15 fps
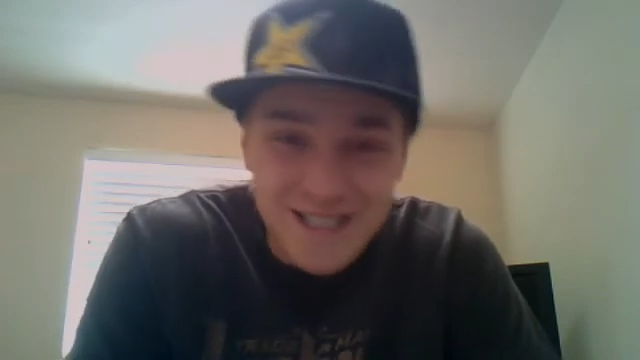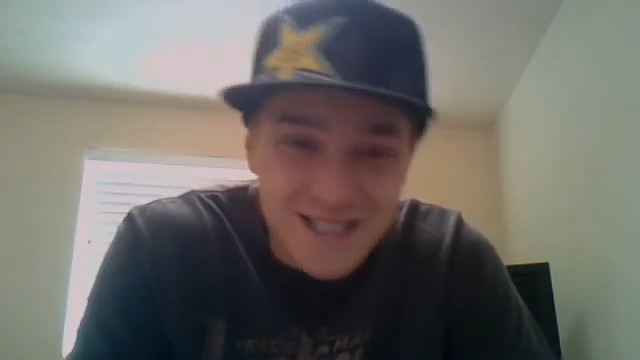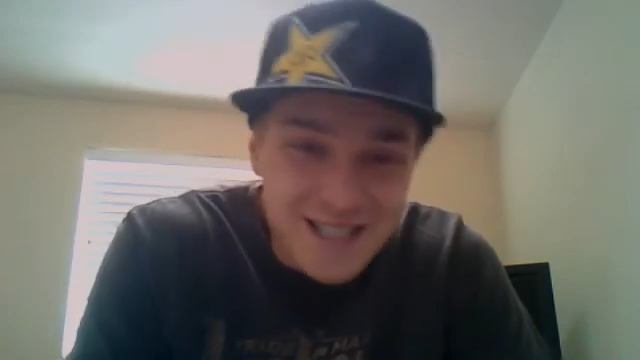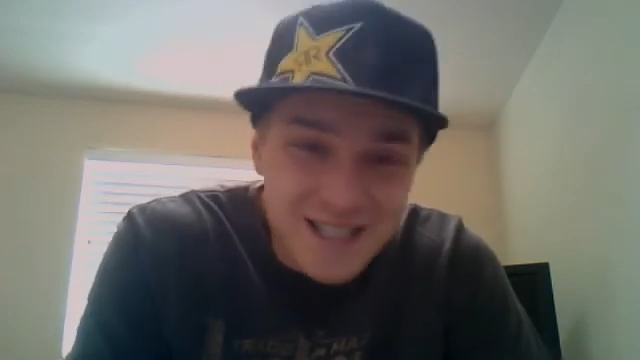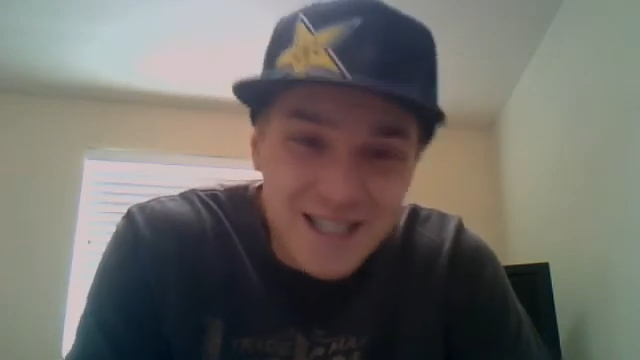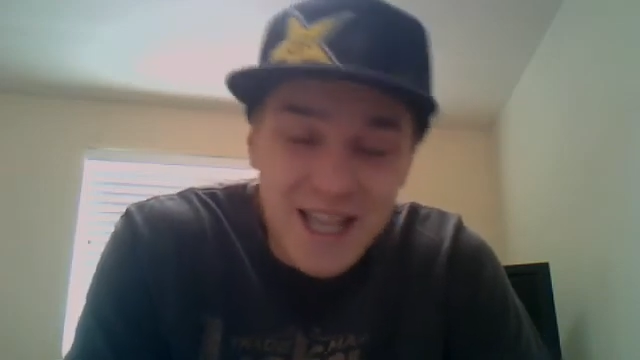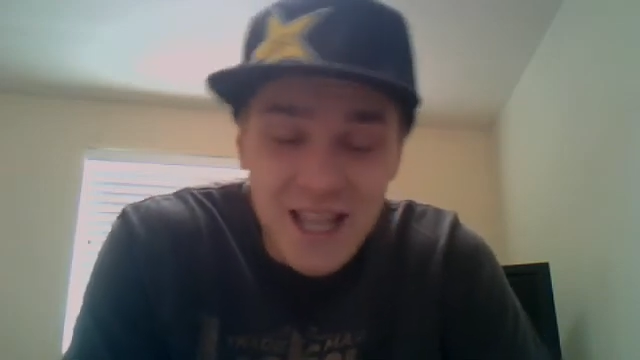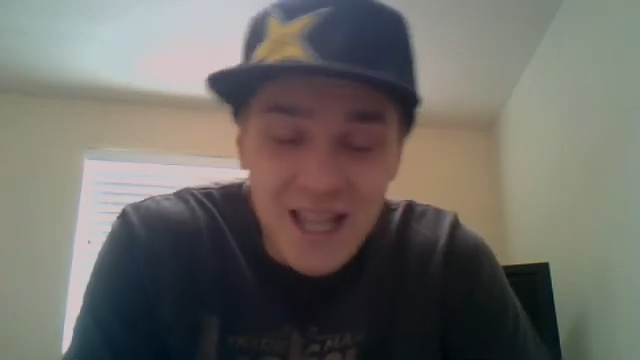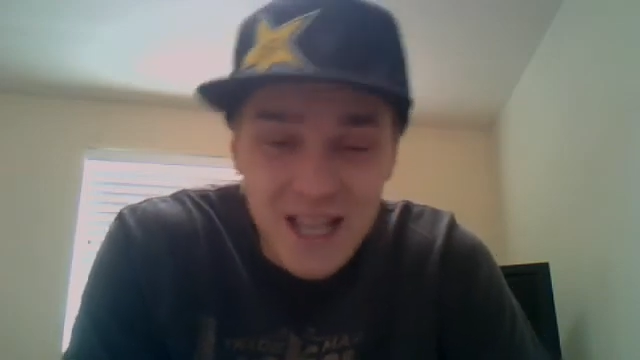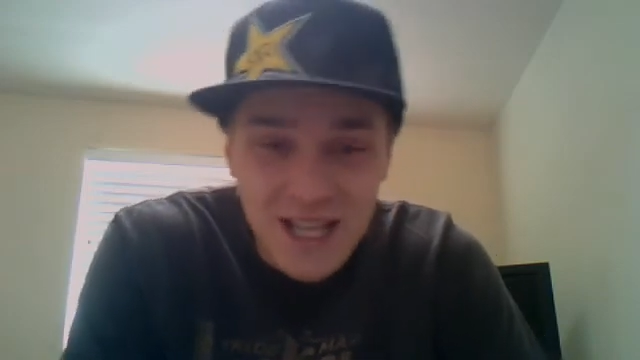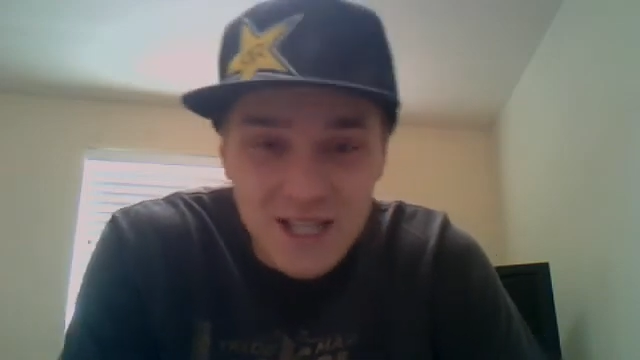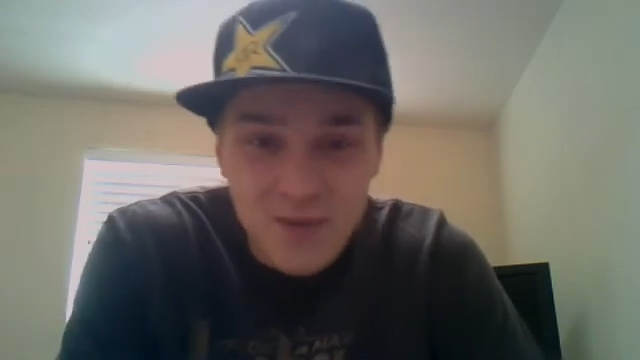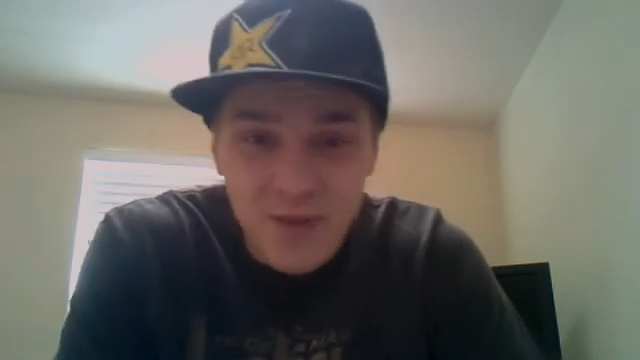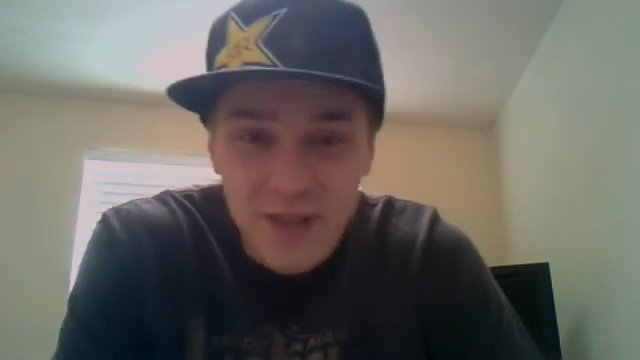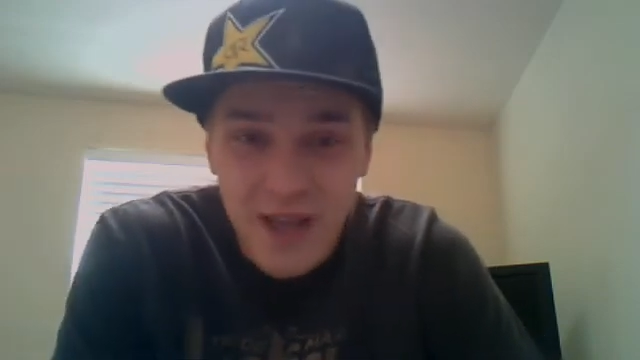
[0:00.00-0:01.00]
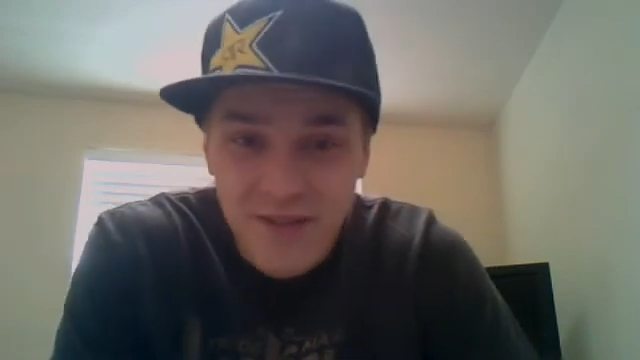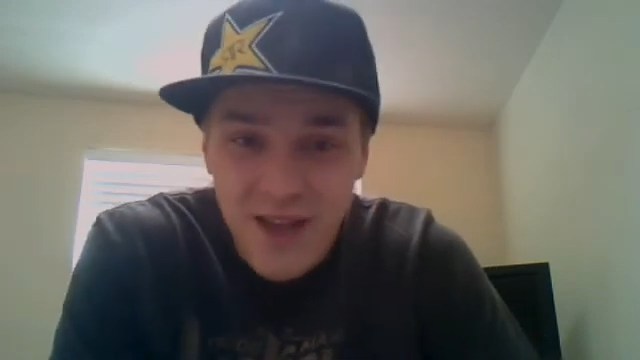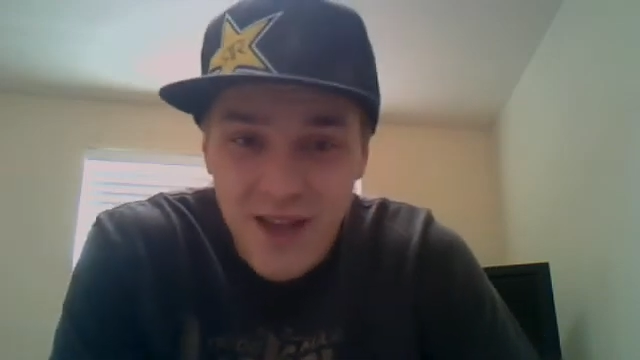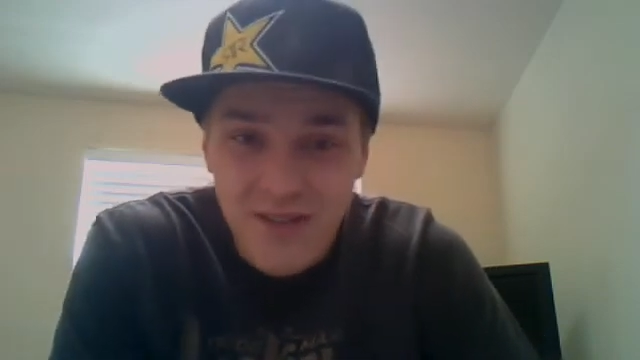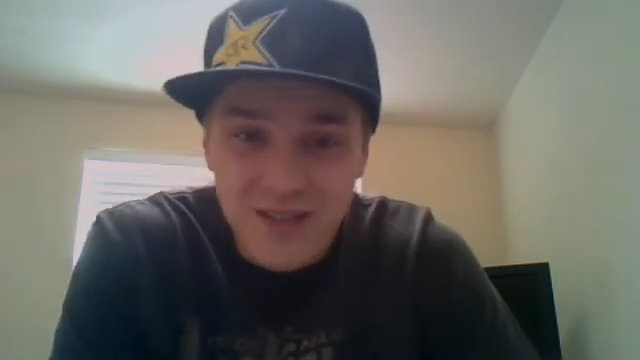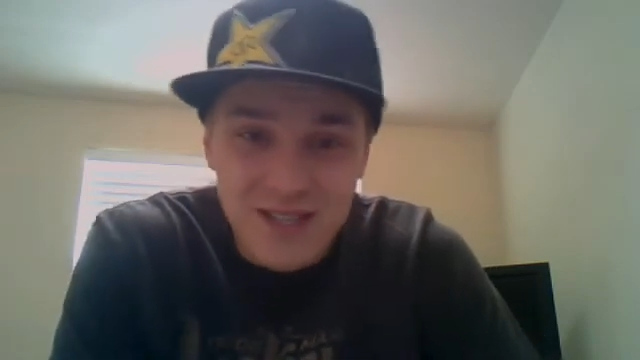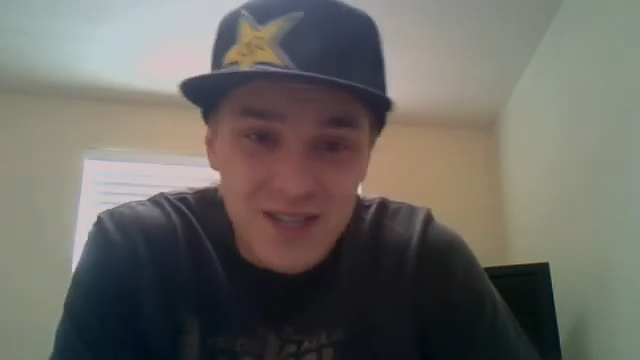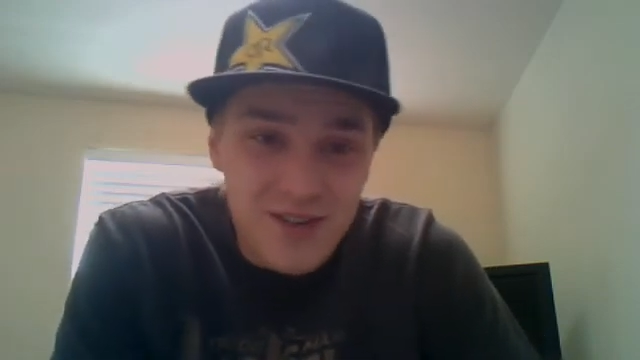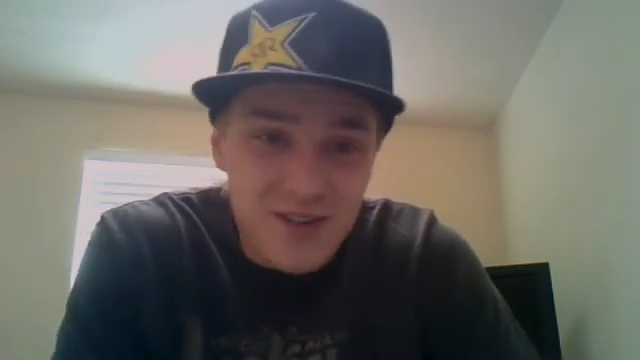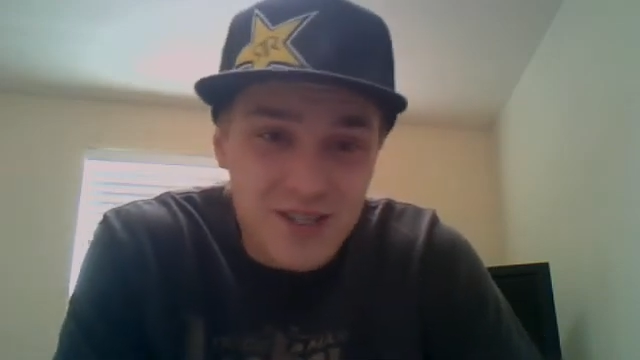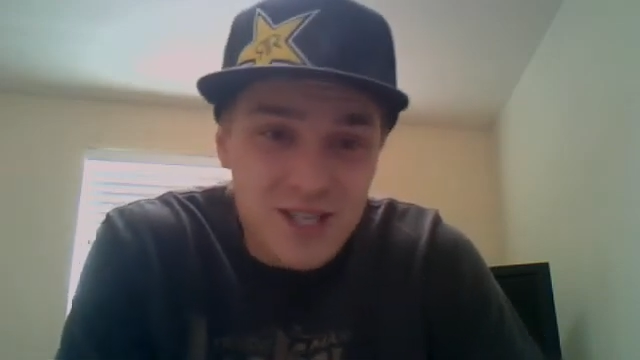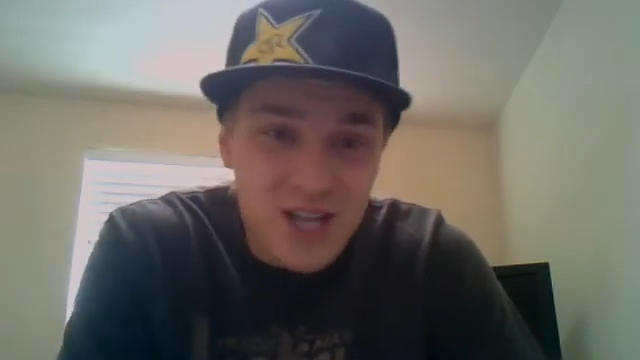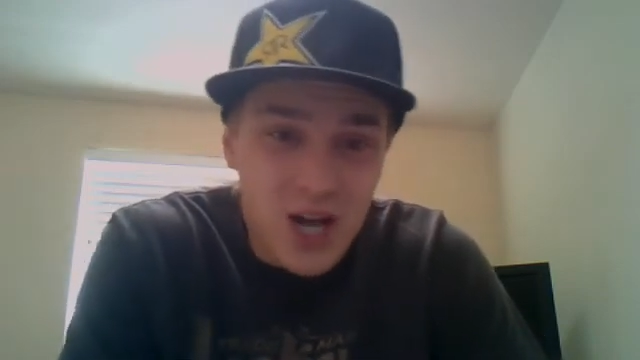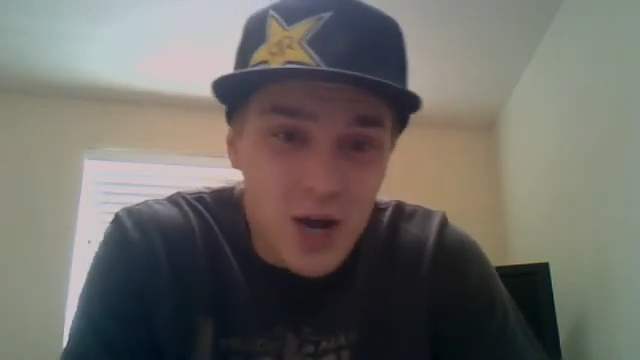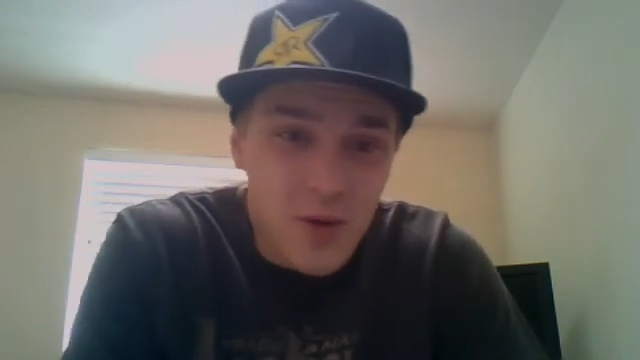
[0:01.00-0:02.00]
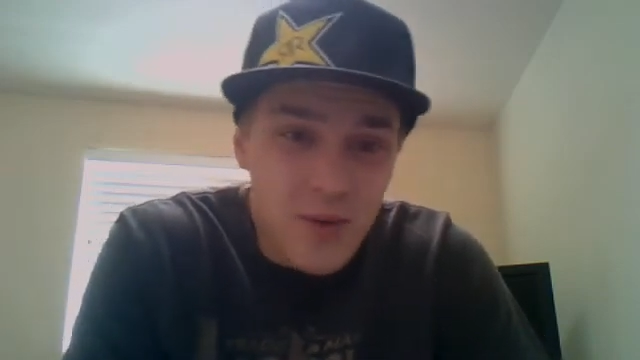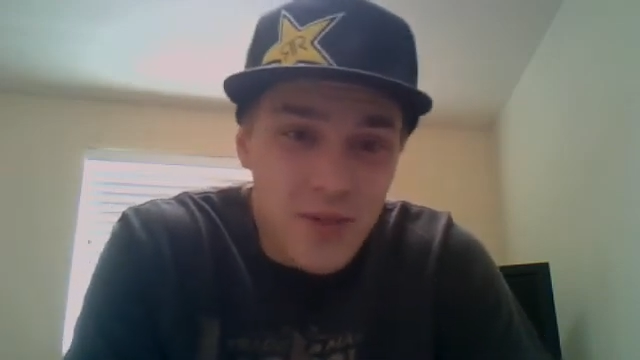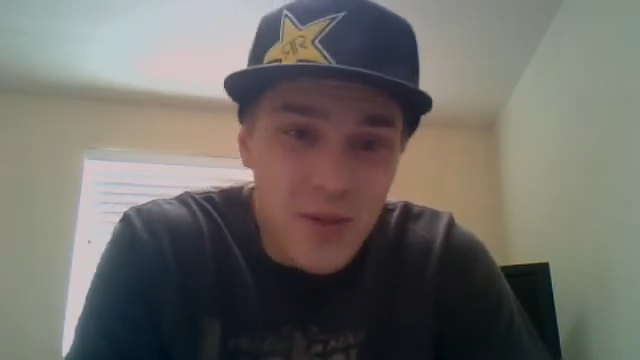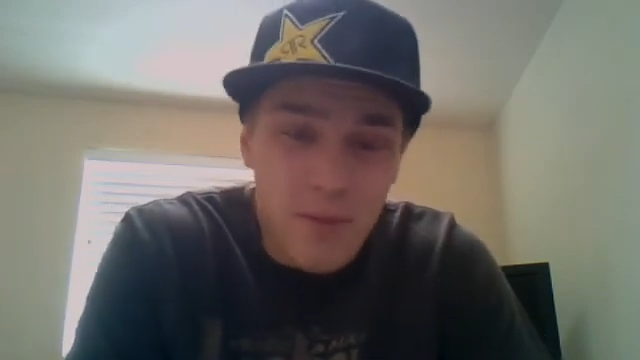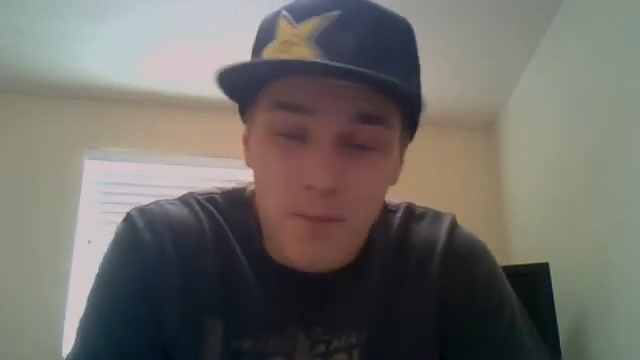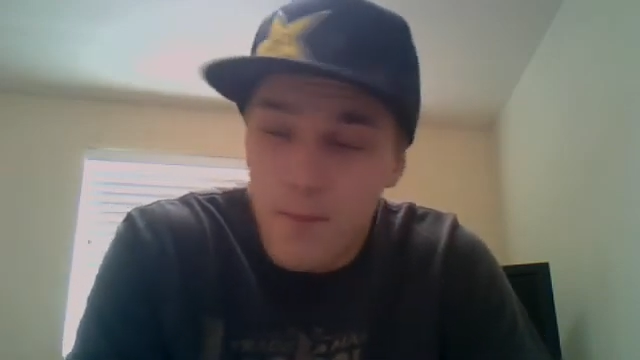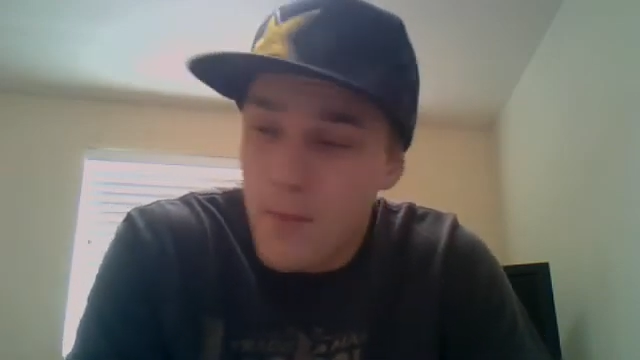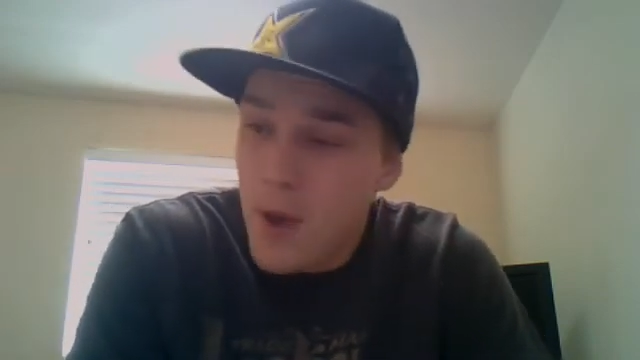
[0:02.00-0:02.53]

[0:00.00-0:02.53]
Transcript: then that's when you have to have a serious talk with them.